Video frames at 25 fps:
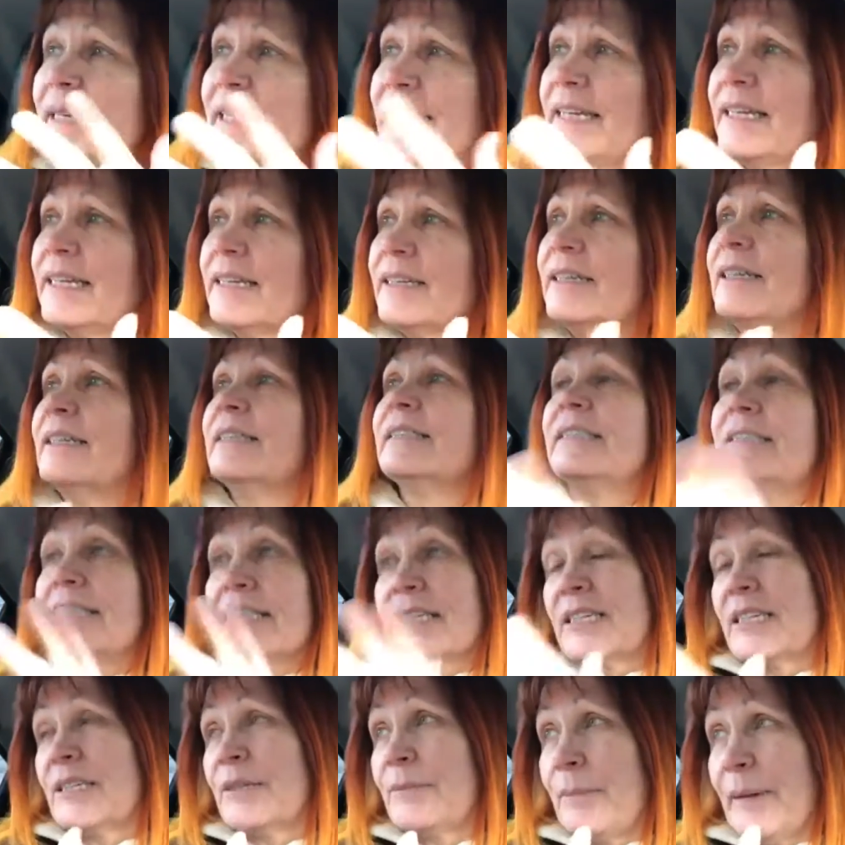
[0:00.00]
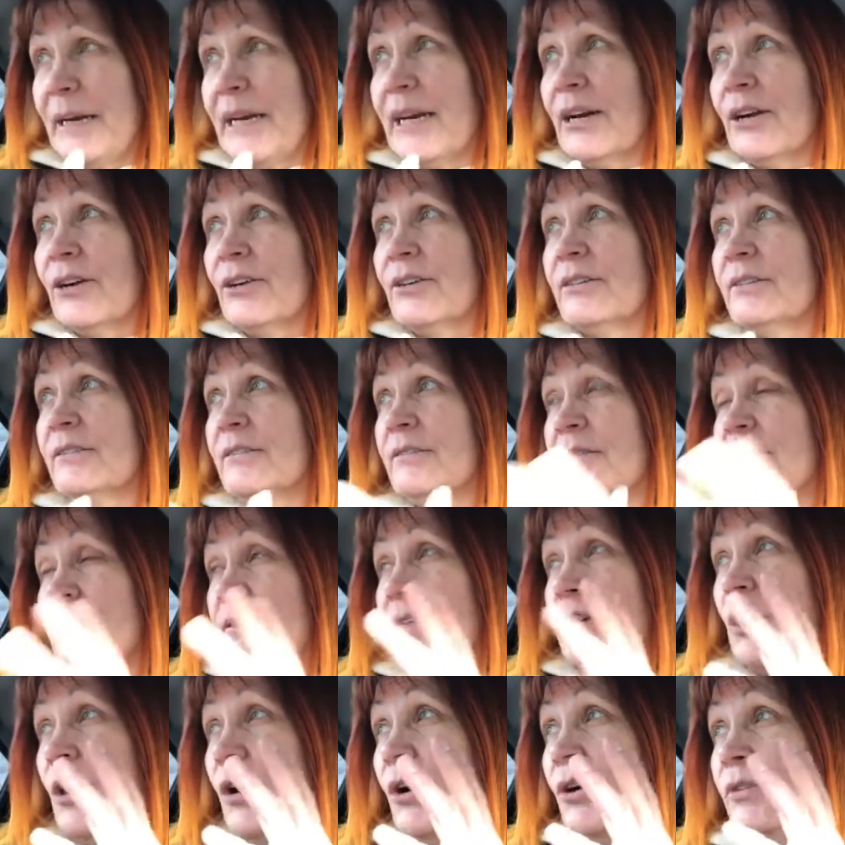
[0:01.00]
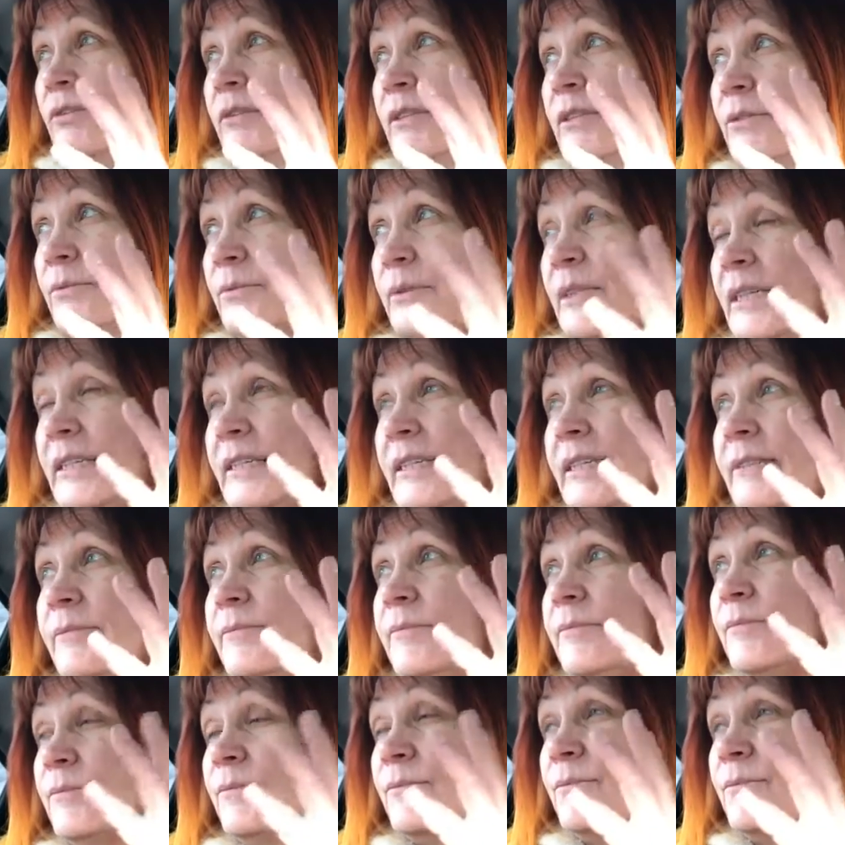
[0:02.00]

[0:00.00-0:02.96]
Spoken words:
being despair, and all the really